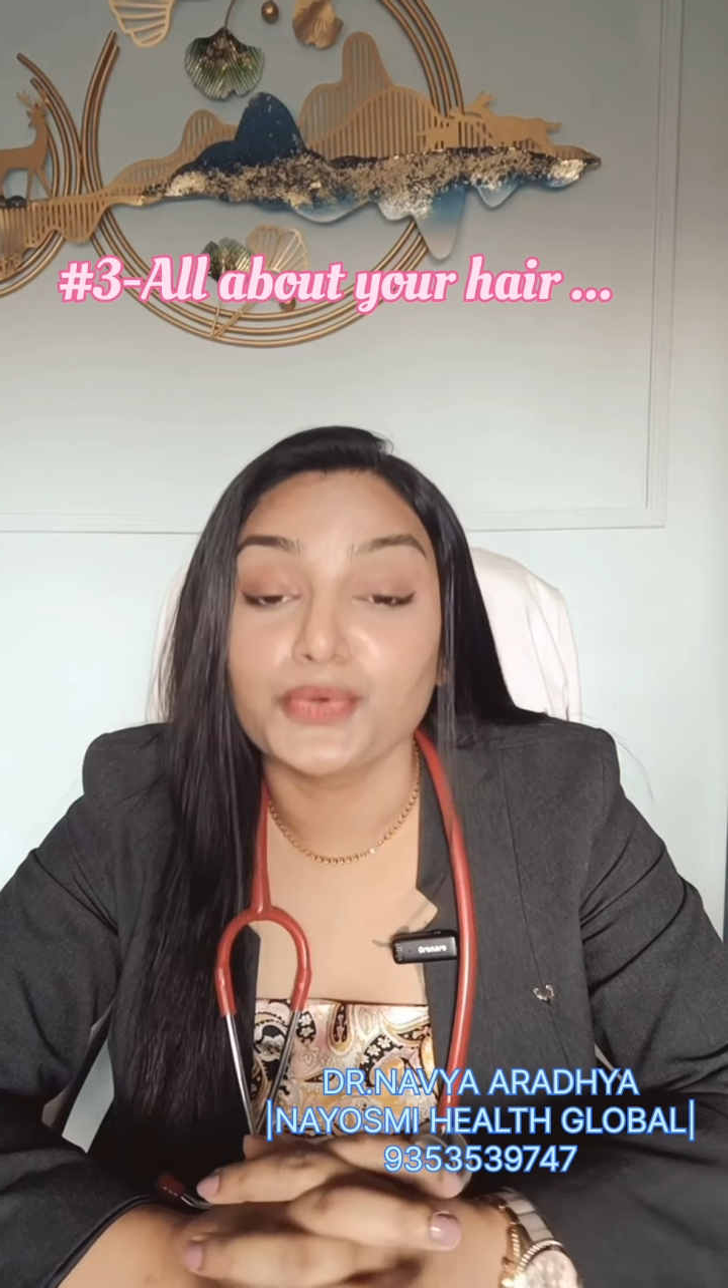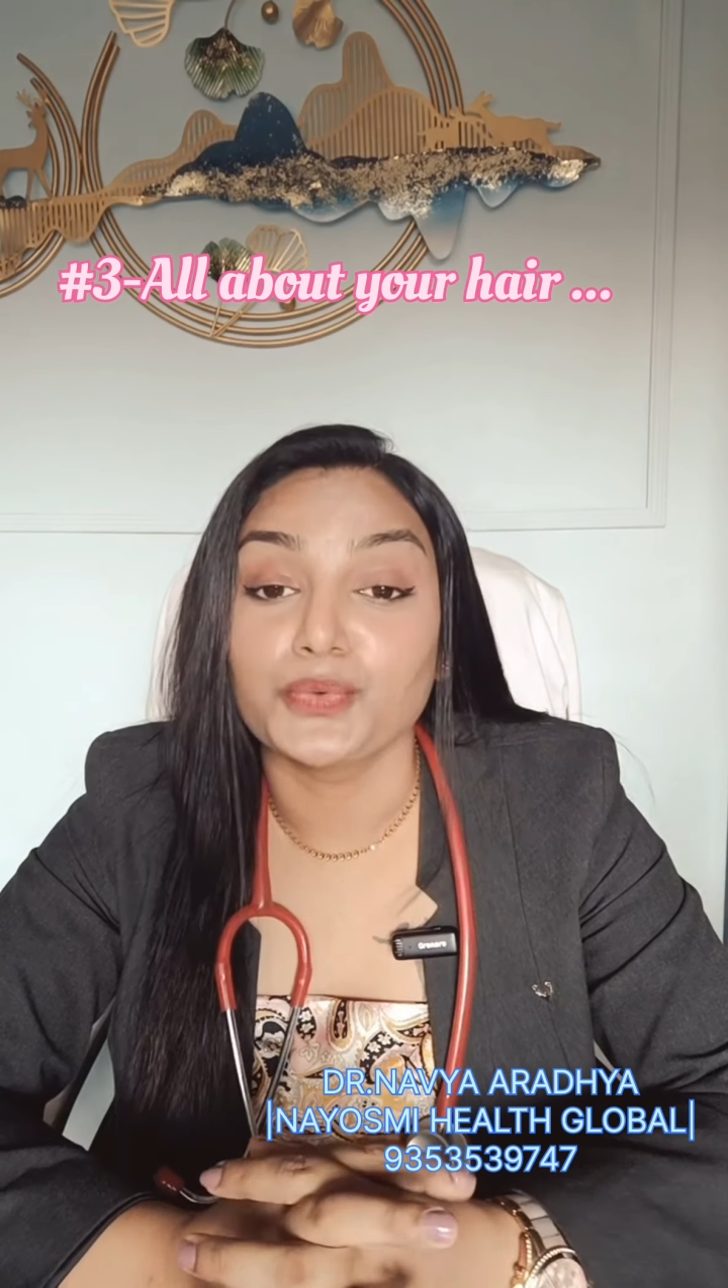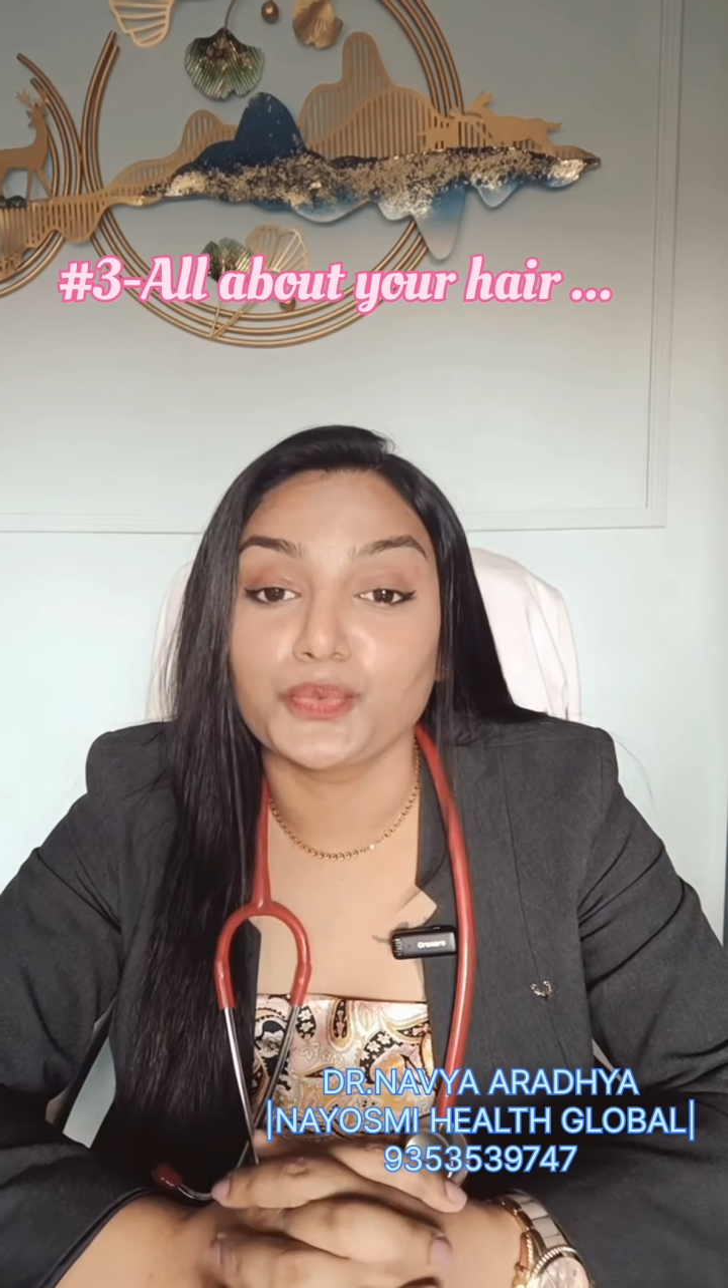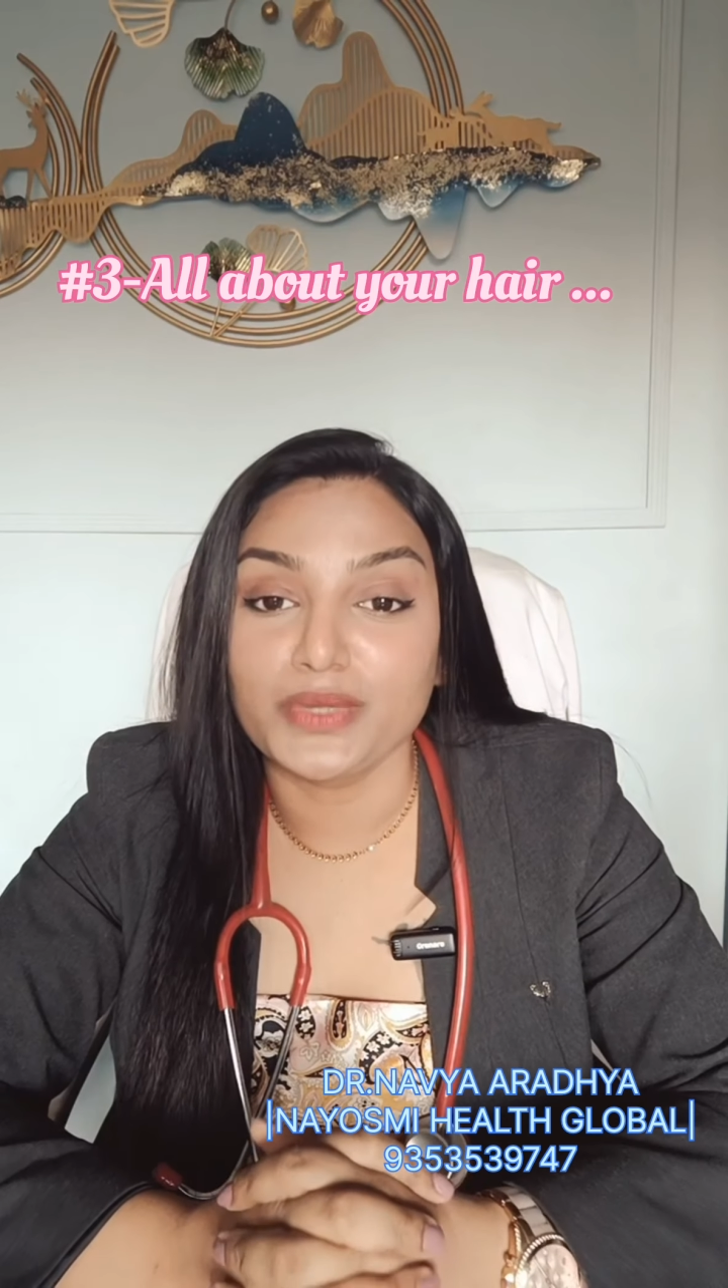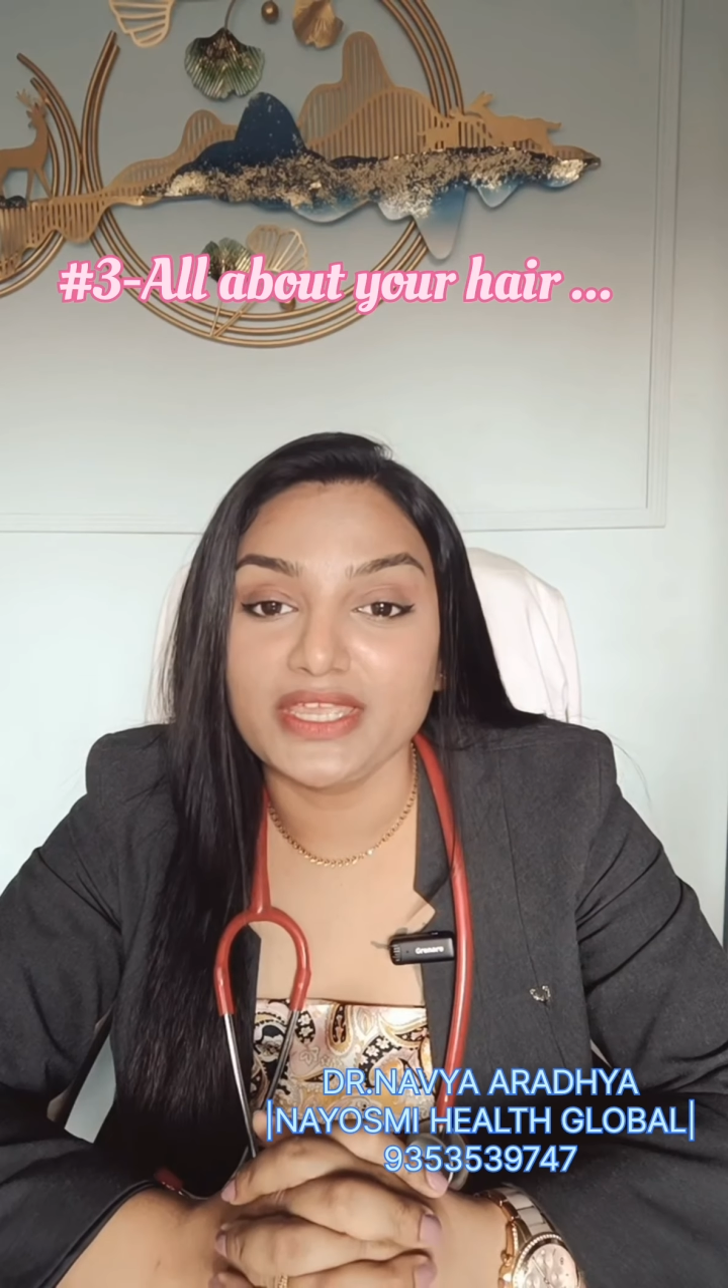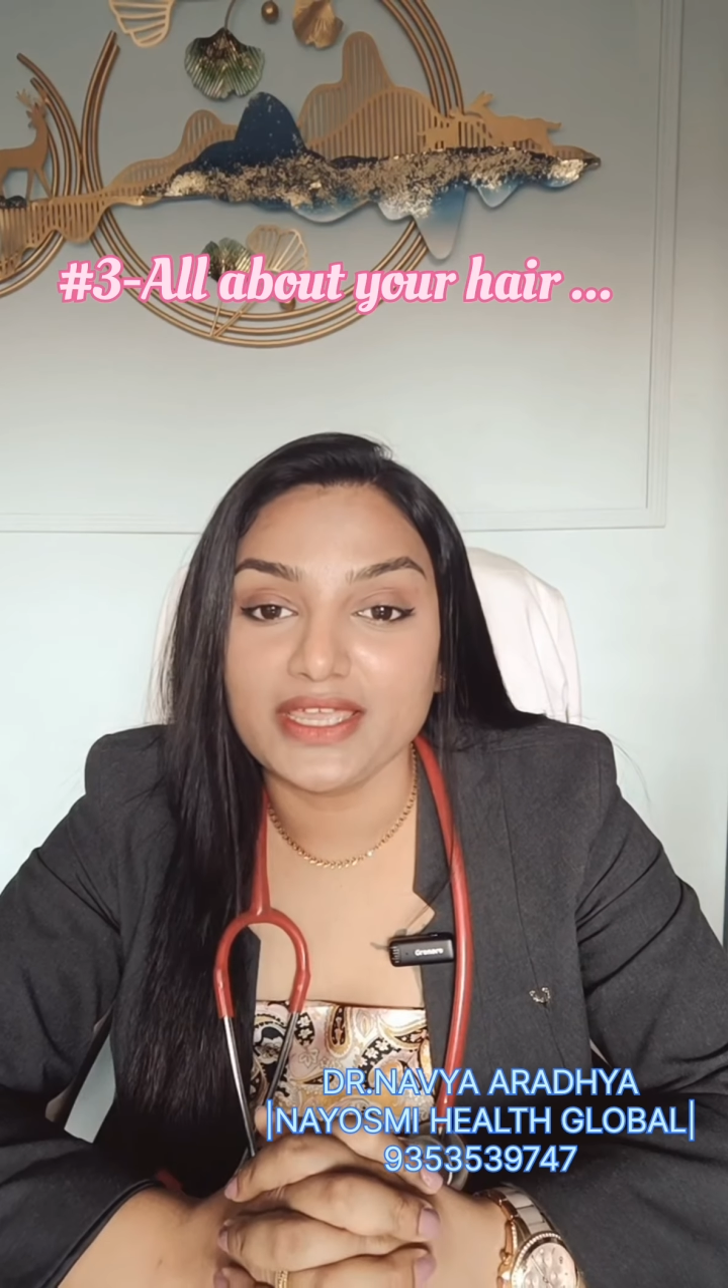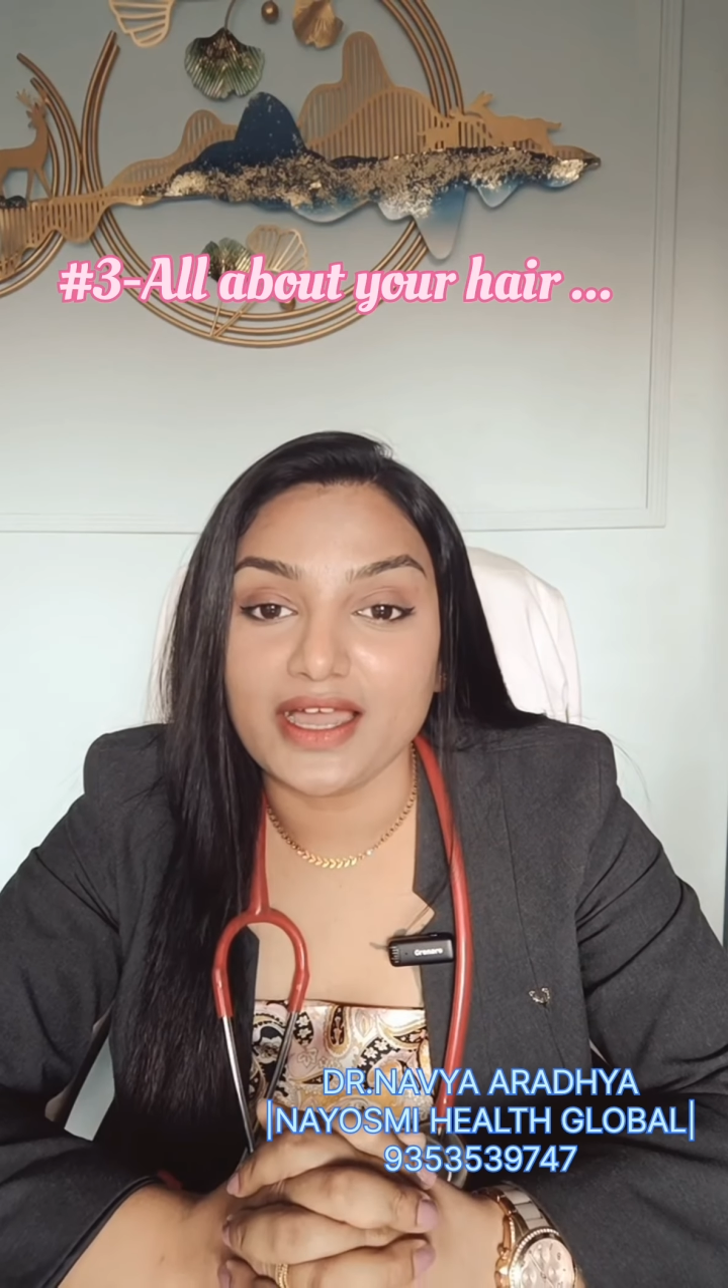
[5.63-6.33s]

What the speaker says: We